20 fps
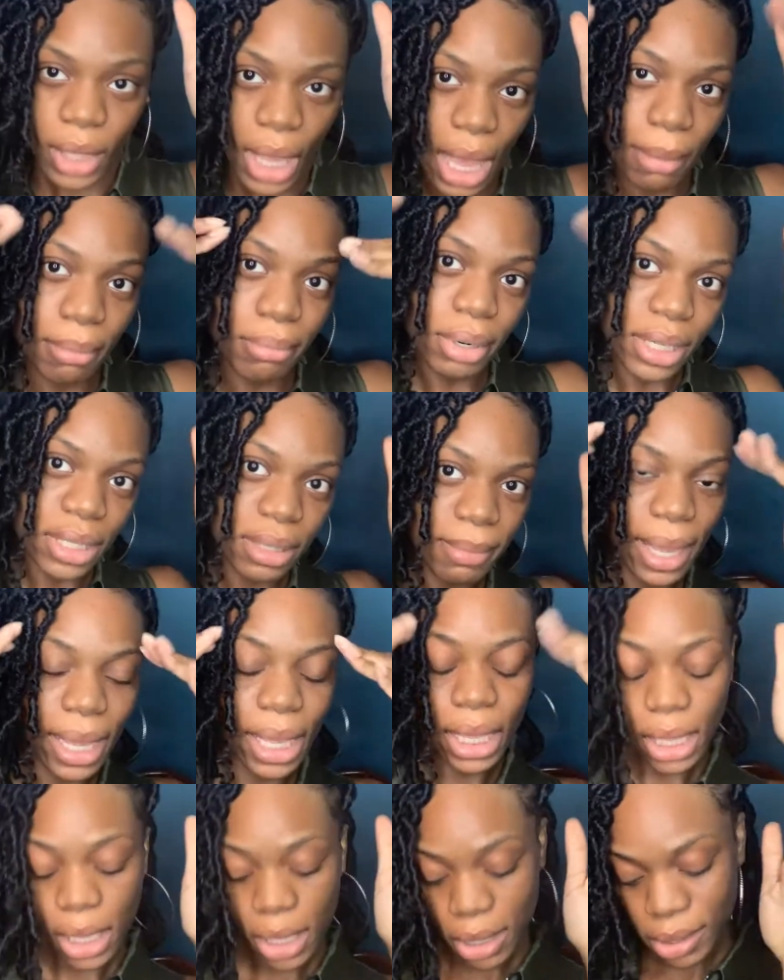I brush my
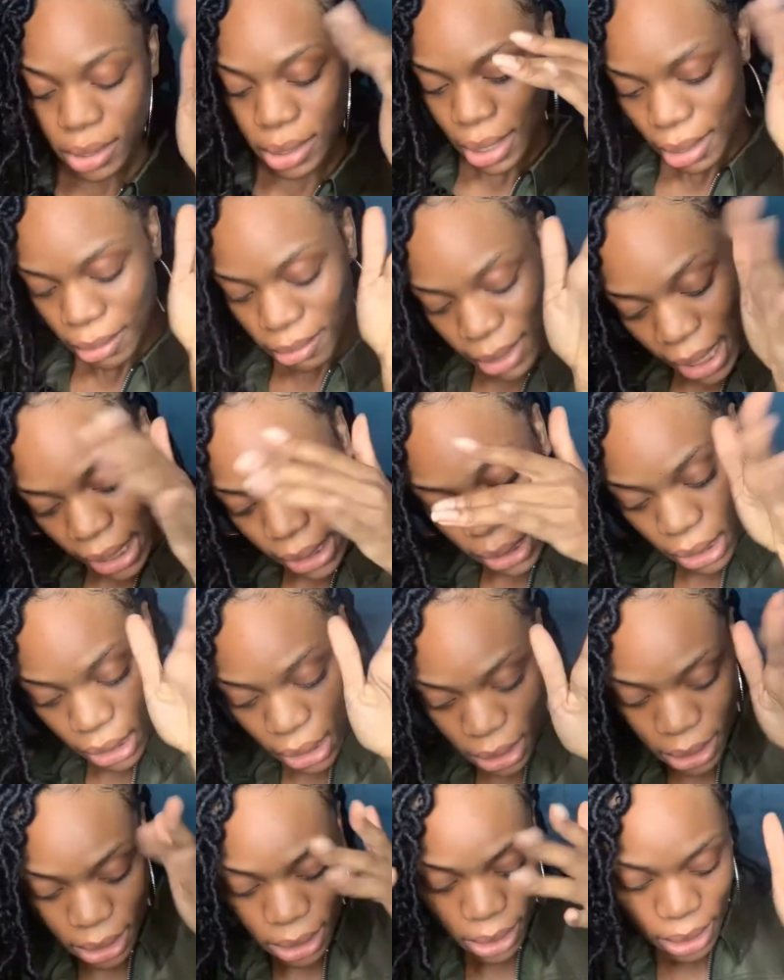hairs.
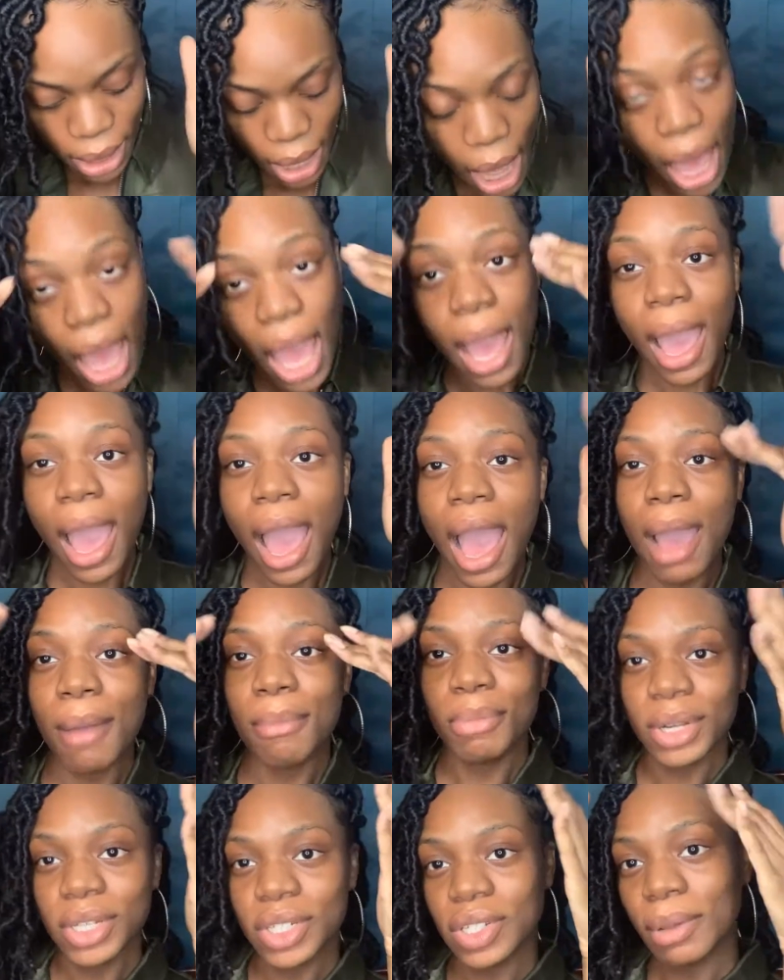I
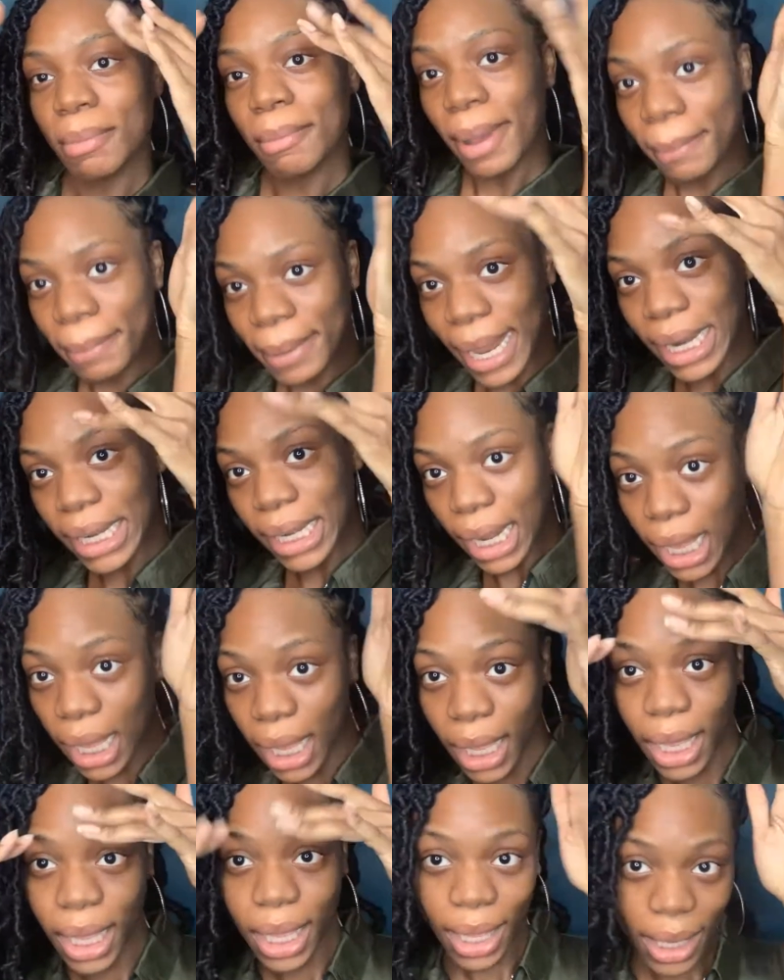brush them up
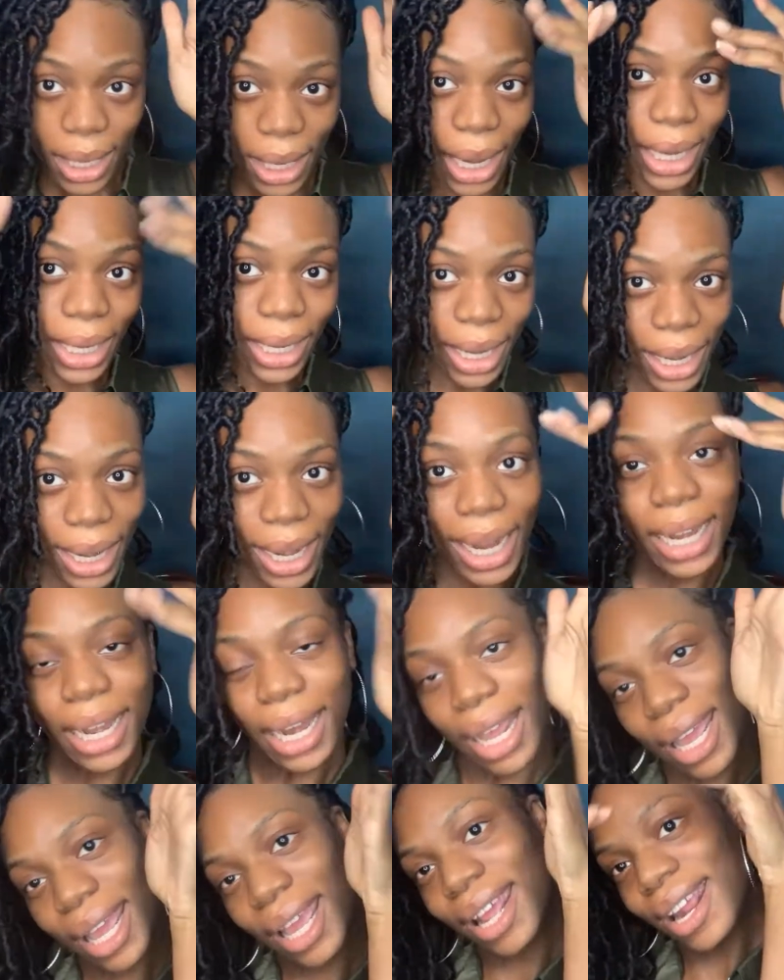like that.
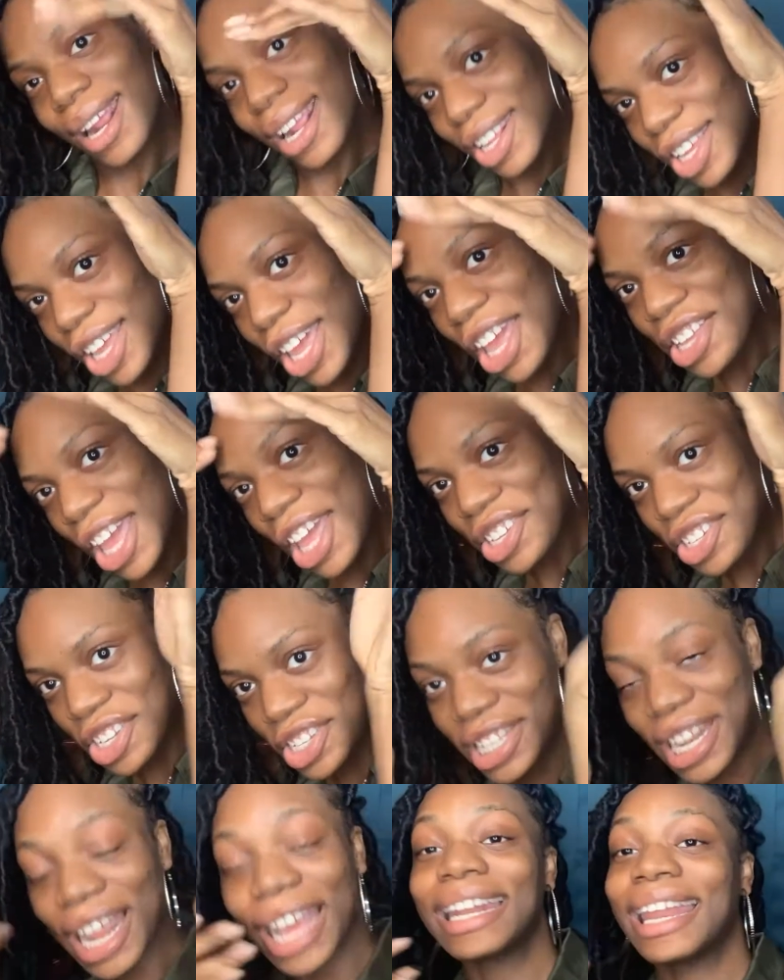
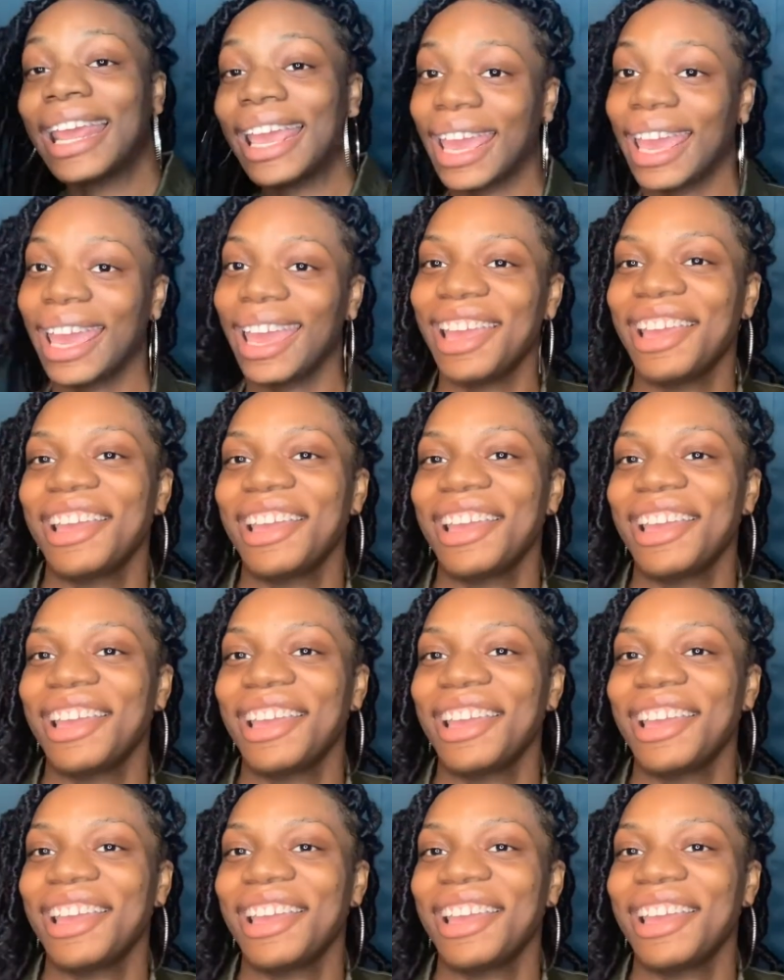Just like that.